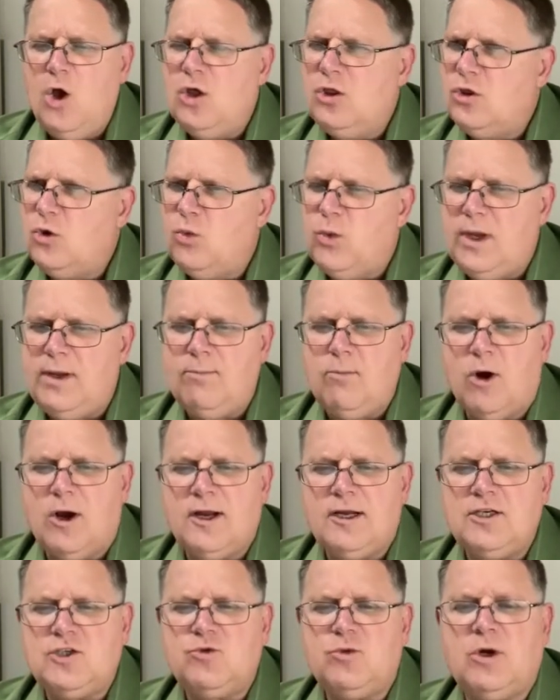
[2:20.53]
The wheat
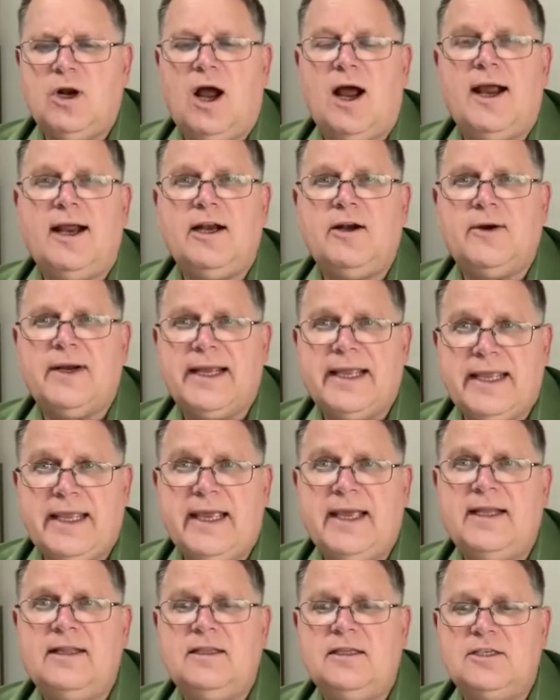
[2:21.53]
markets were higher
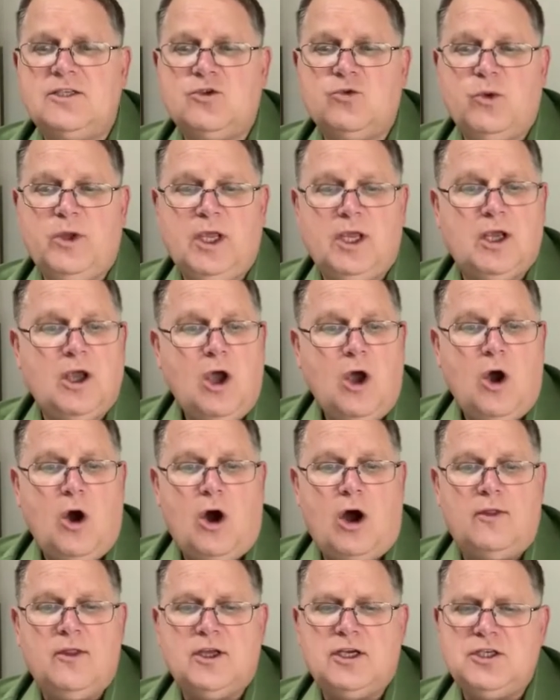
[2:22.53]
again this week
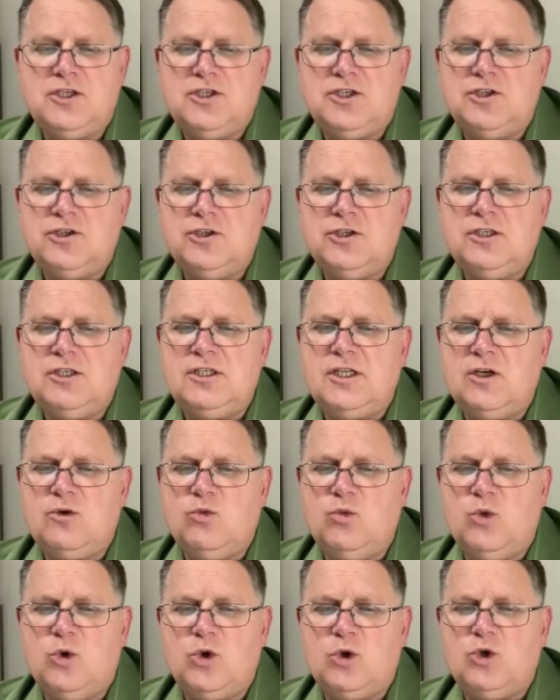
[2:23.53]
on the concerns
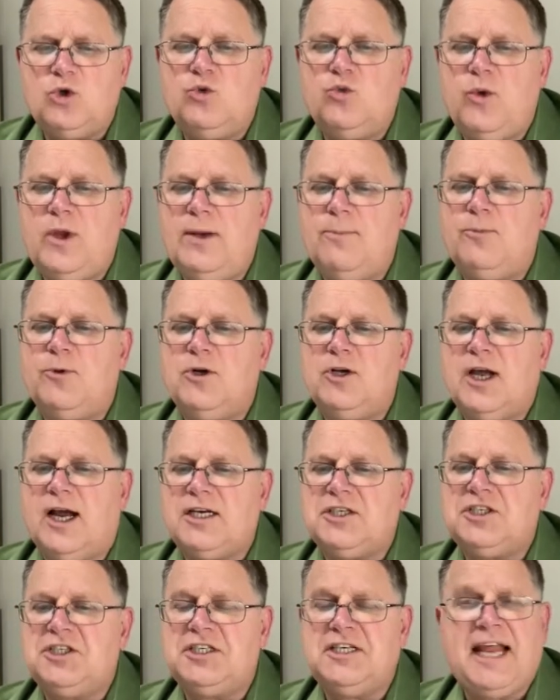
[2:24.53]
that world wheat
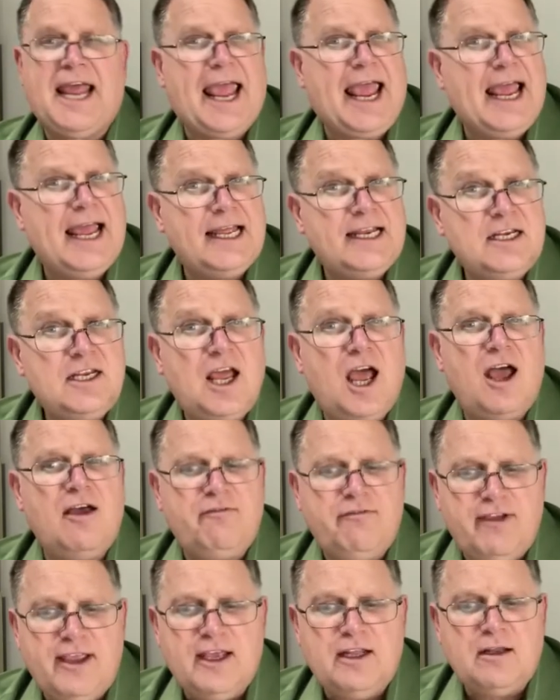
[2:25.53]
production and
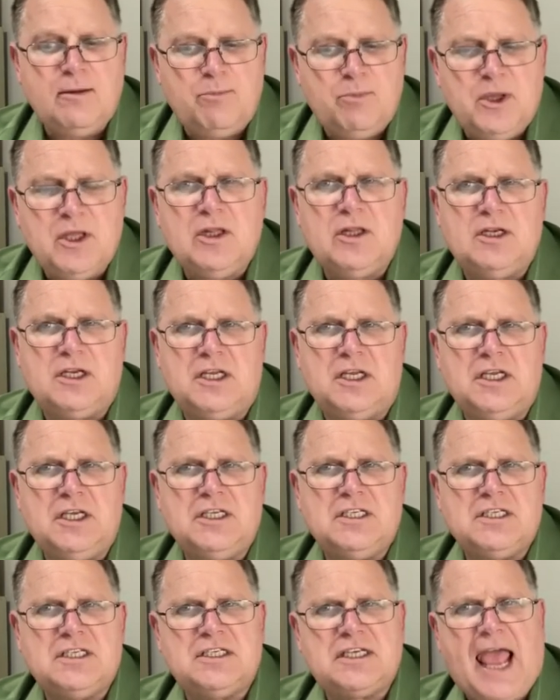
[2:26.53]
availability
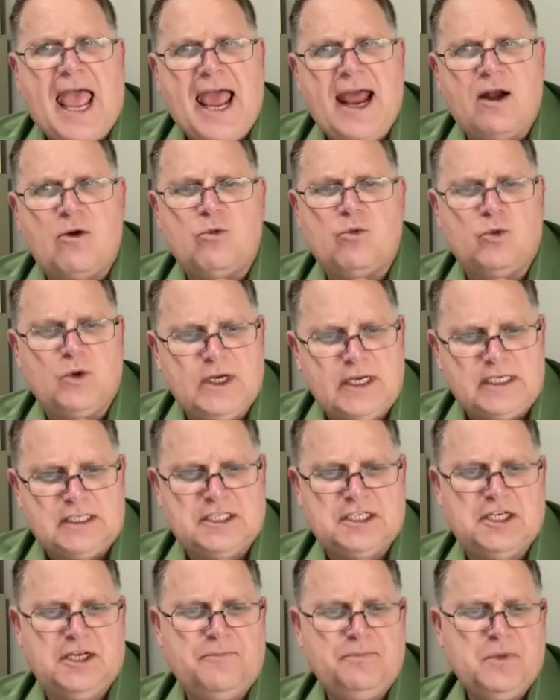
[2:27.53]
is at
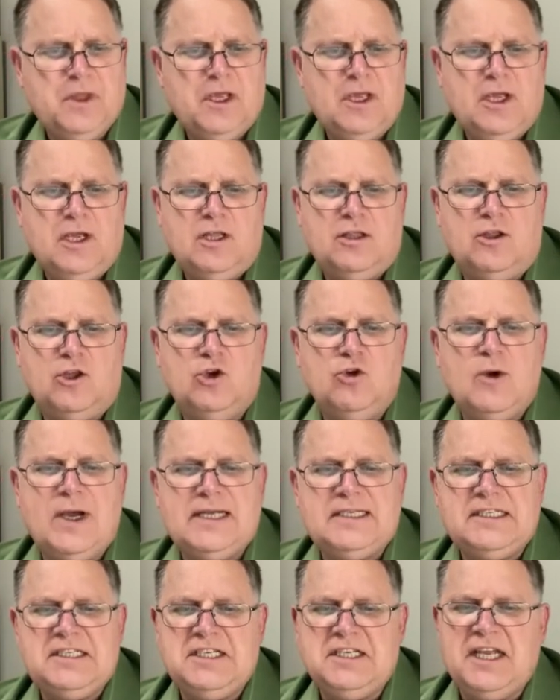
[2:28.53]
risk. The
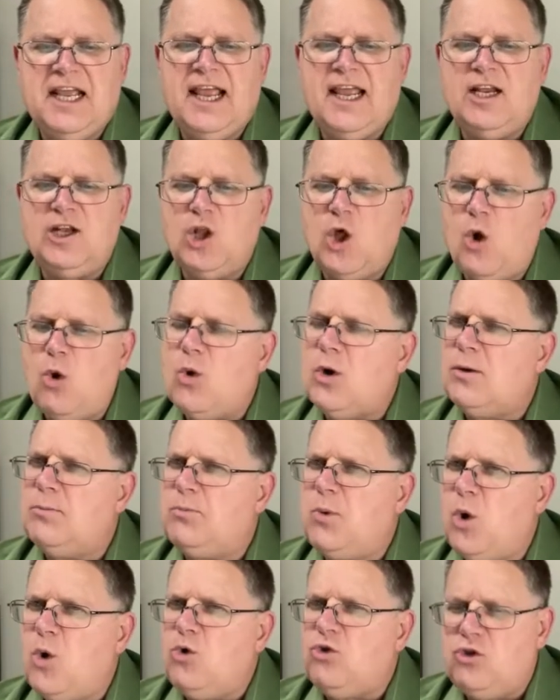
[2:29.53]
USDA lowered
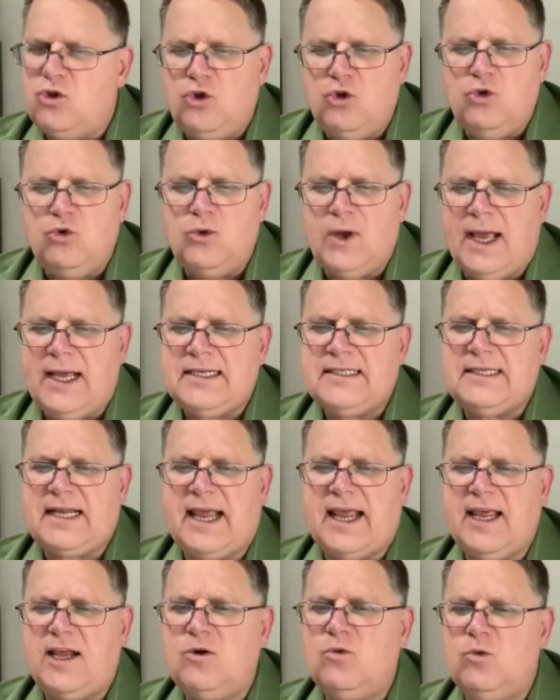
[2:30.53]
both U.S.
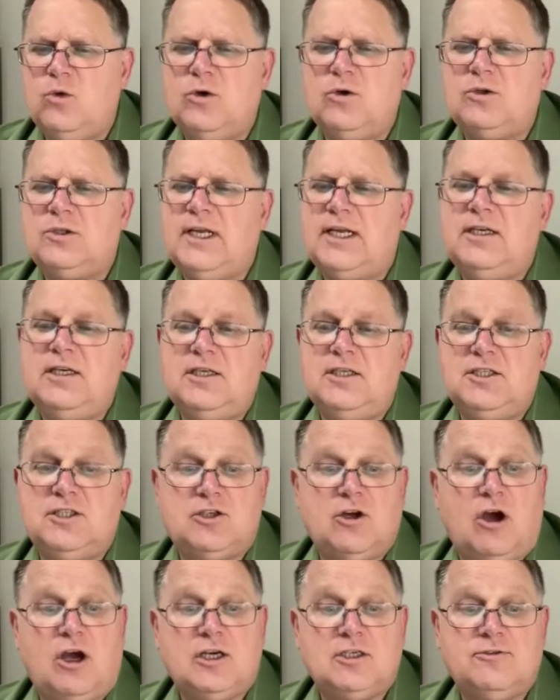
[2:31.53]
and world ending
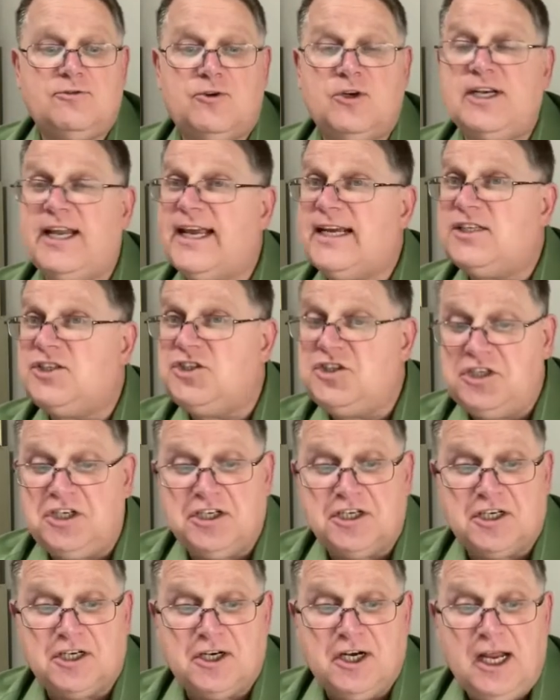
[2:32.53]
stocks for next
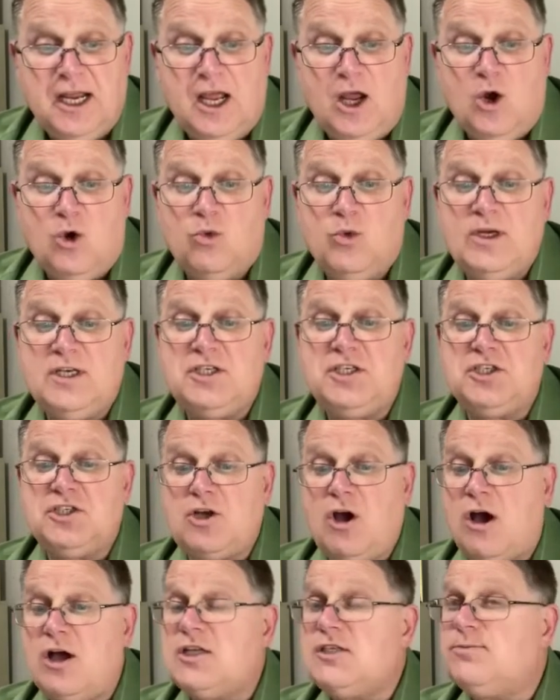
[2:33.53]
year, which
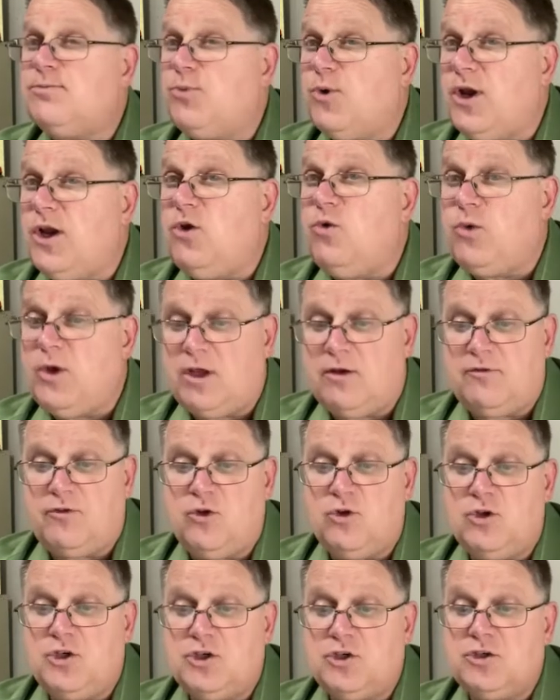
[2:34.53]
saw spring wheat
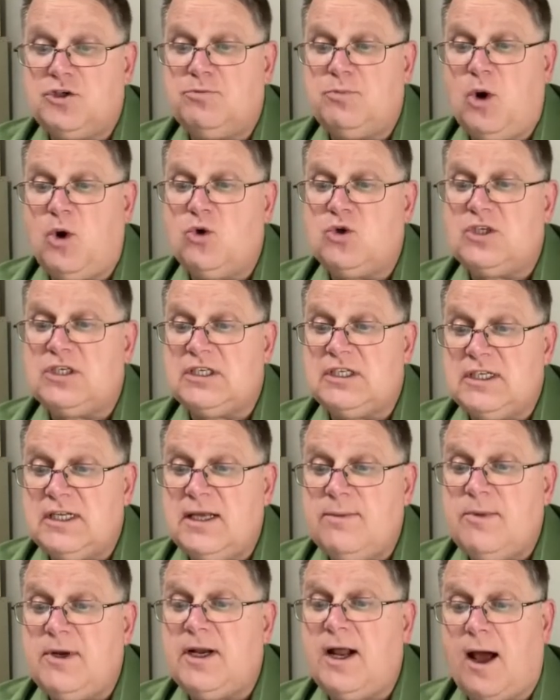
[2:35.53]
futures post
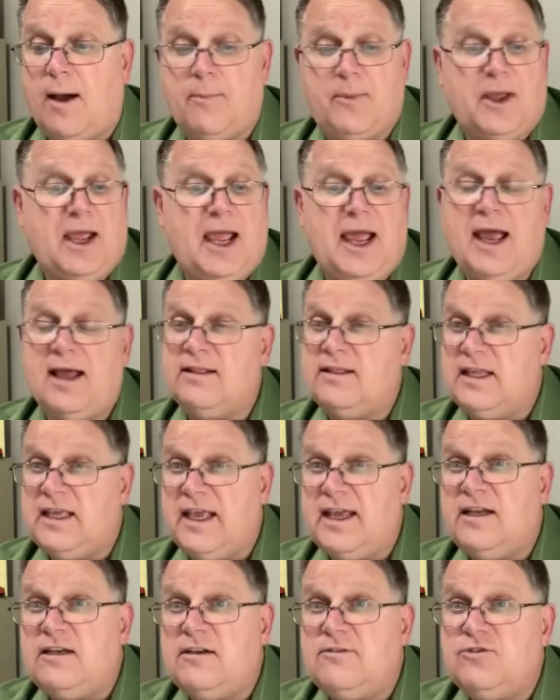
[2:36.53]
limit up at
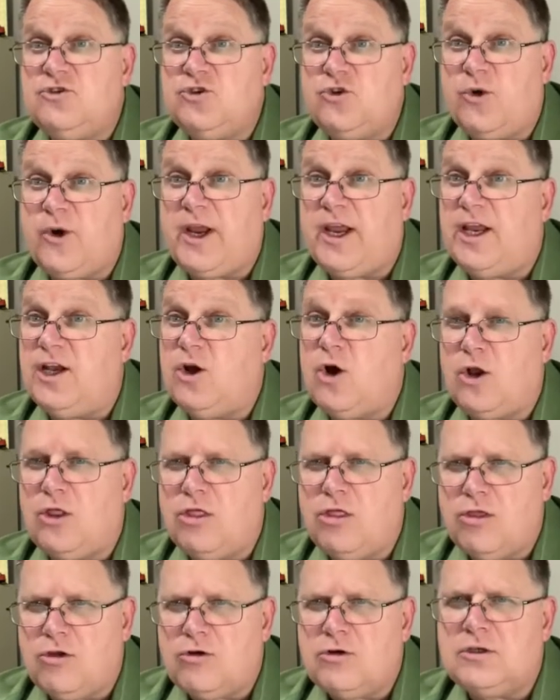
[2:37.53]
the end of trade on
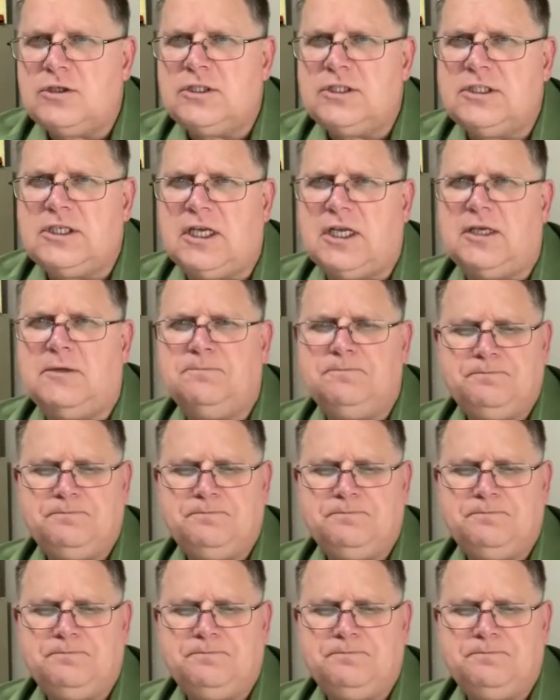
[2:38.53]
Thursday.